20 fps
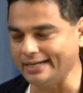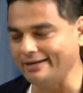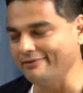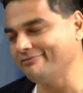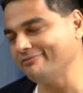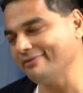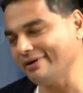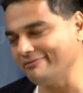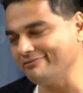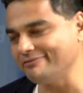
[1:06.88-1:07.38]

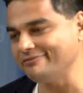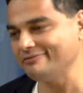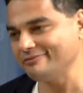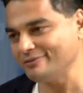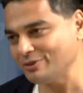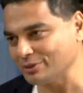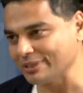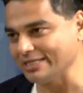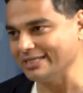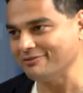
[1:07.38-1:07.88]

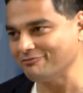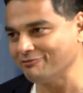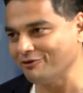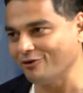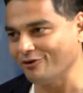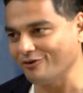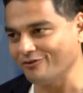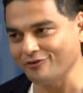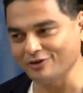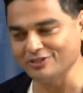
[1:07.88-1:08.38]
I've looked at it
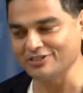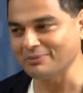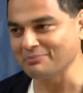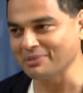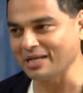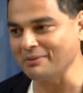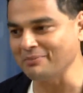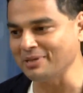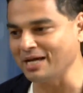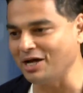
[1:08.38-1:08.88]
for some
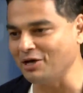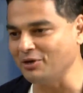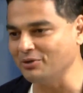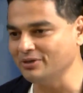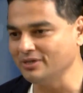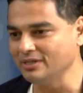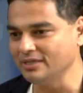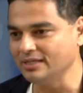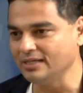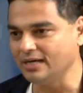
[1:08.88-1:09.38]
time now,
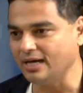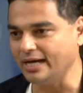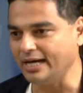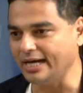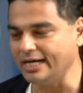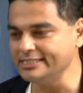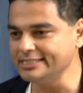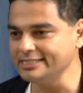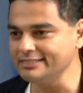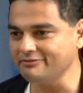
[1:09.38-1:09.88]

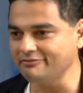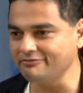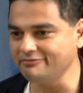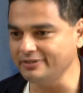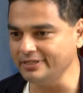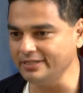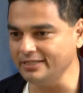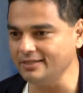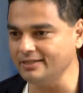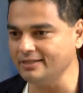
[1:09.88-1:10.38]
I just
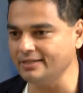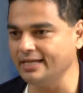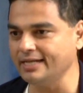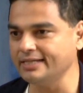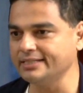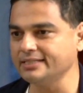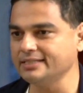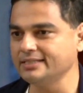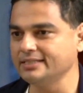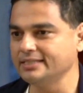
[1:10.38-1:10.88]
feel
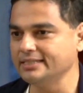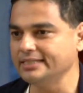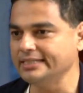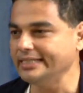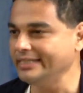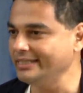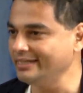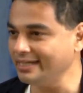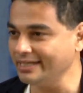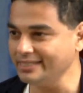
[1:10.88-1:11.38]
that
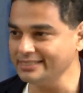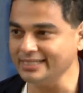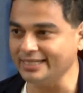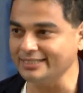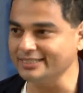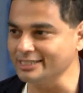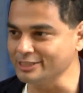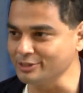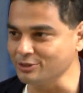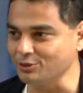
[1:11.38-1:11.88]
India is
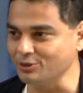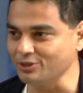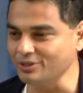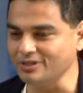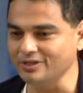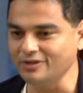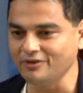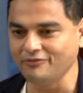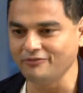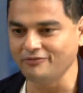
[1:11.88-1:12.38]
at the
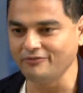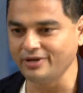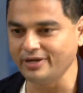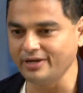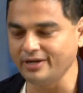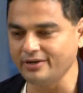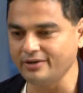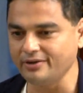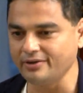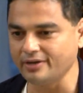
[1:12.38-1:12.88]
zone
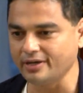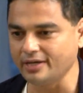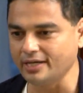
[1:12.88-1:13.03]
where